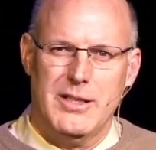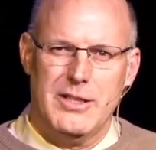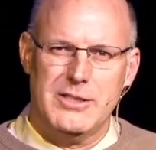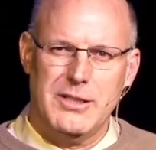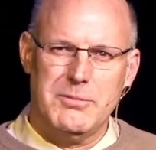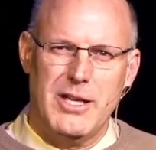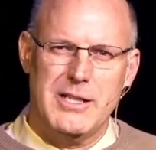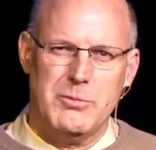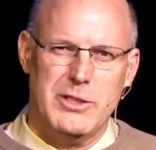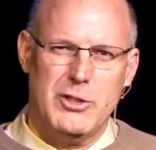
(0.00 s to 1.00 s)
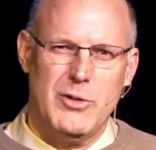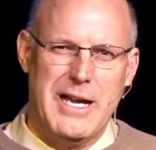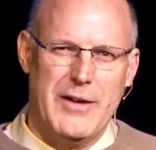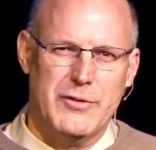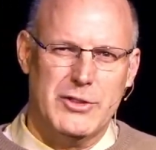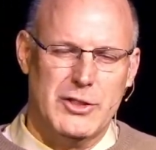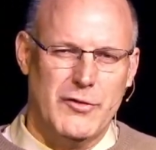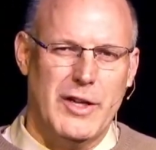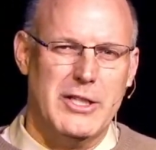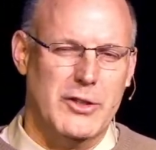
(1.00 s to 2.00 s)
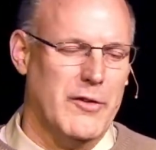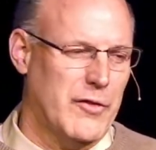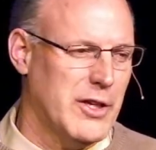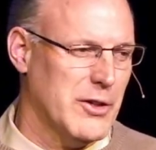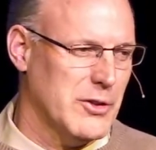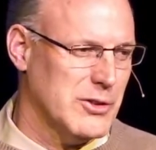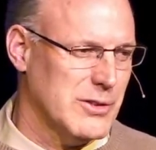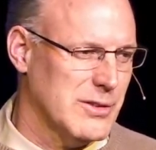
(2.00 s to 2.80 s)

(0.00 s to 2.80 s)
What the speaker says: that sometimes we do have to just face our fears.